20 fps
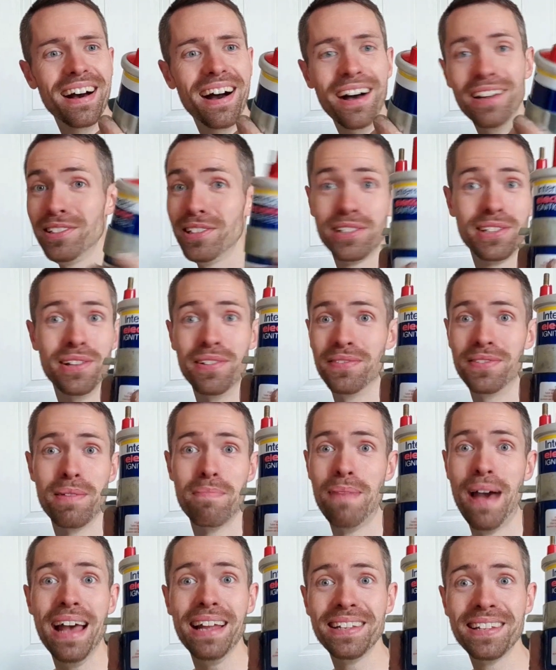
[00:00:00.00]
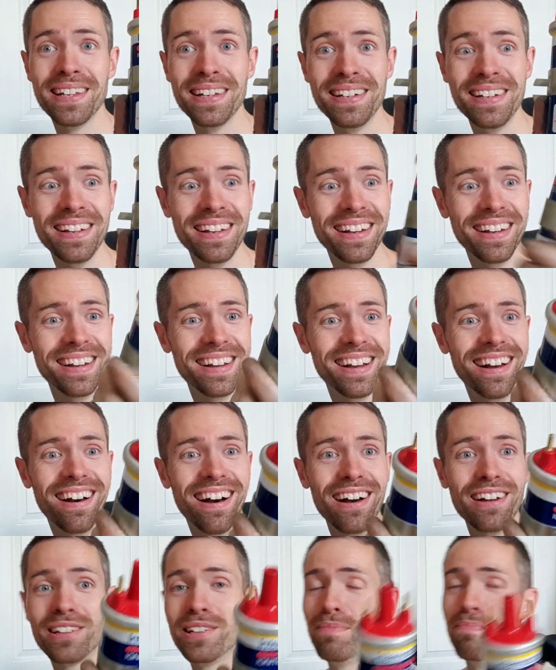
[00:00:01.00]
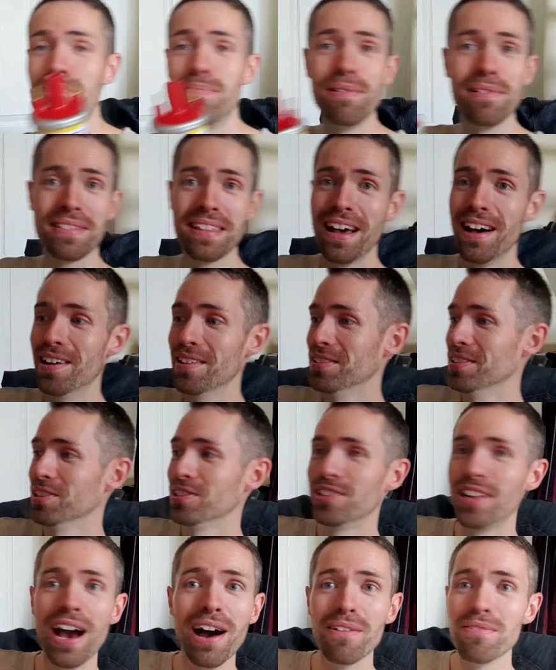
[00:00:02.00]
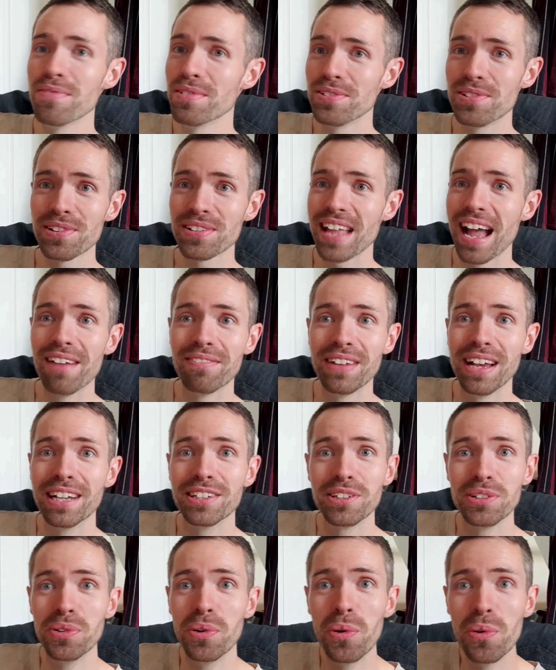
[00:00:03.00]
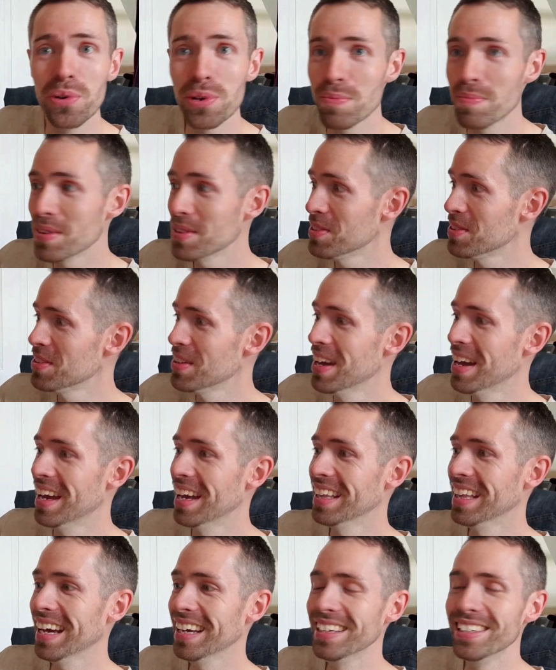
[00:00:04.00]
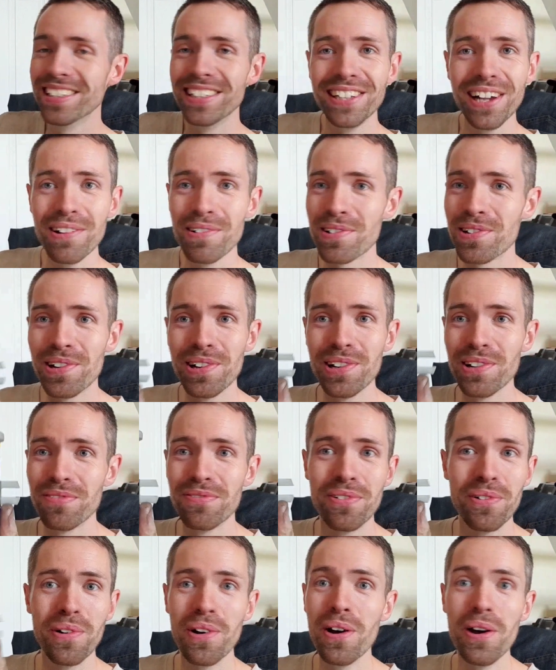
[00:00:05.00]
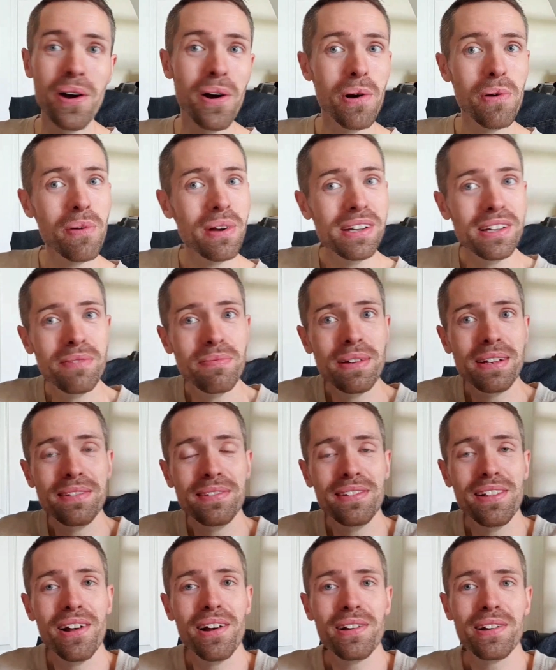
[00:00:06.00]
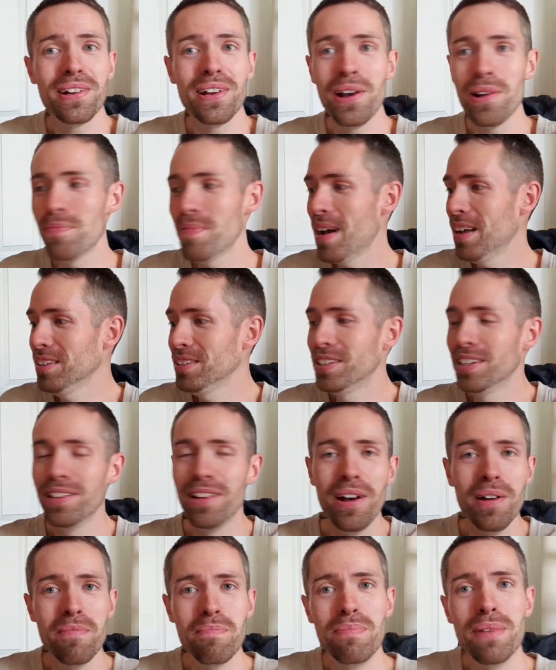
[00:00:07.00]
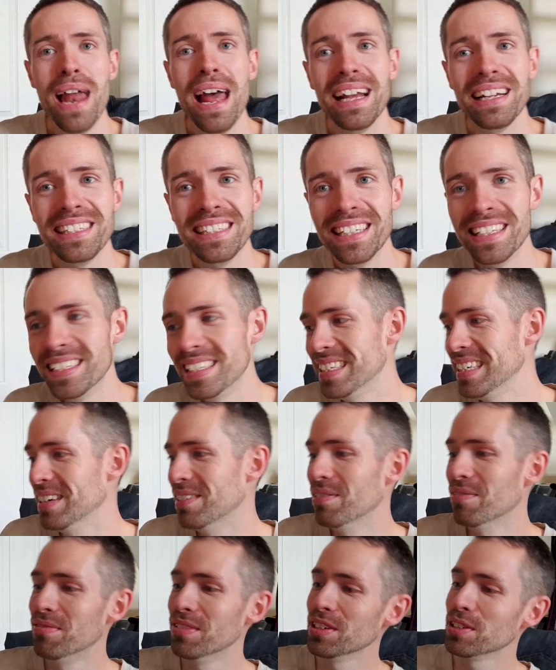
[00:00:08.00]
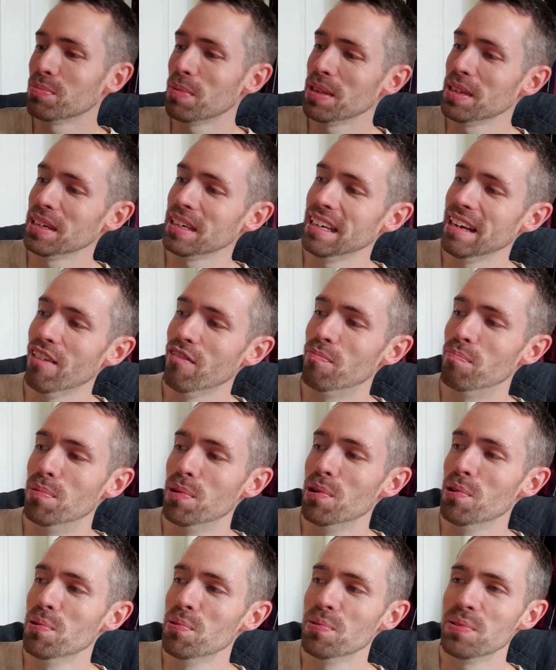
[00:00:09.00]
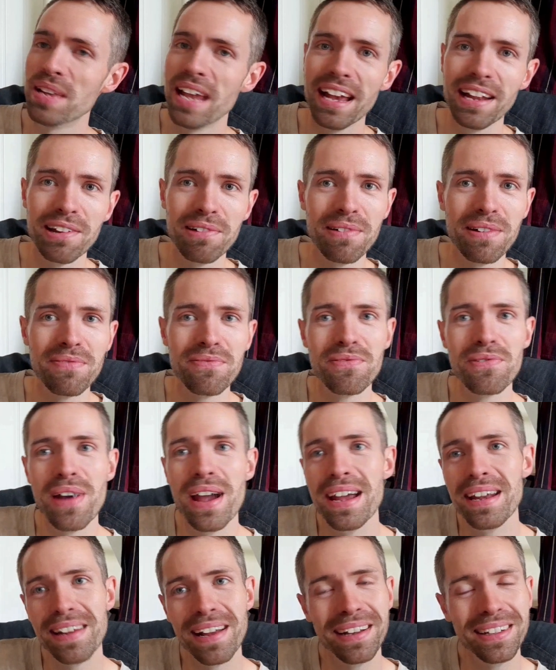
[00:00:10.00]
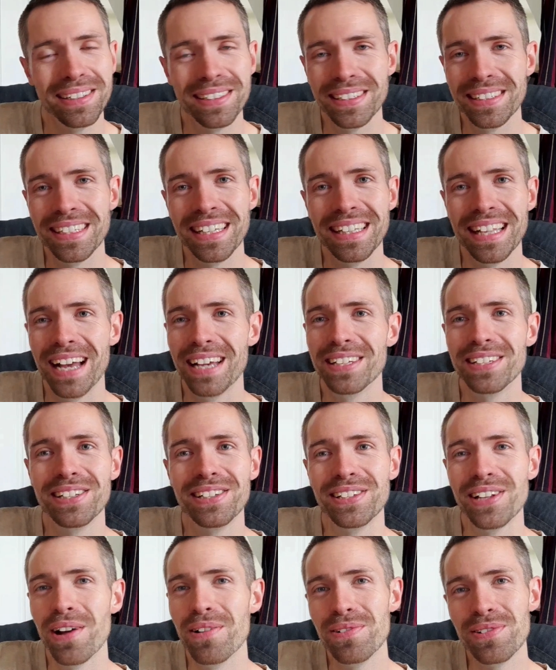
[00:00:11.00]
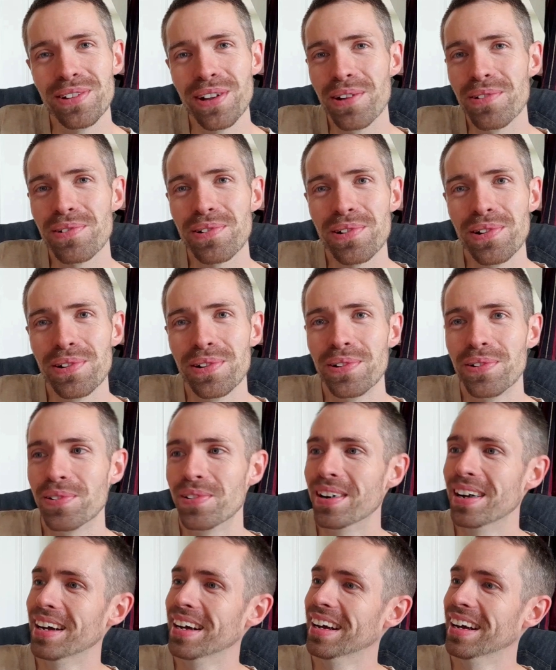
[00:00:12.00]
I just love the pattern. I could put that on the shelf and just have it as an ornament. That is so colourful. When did we go back to blacks and silvers when you can have blue, yellow and red? I just think that is so cool.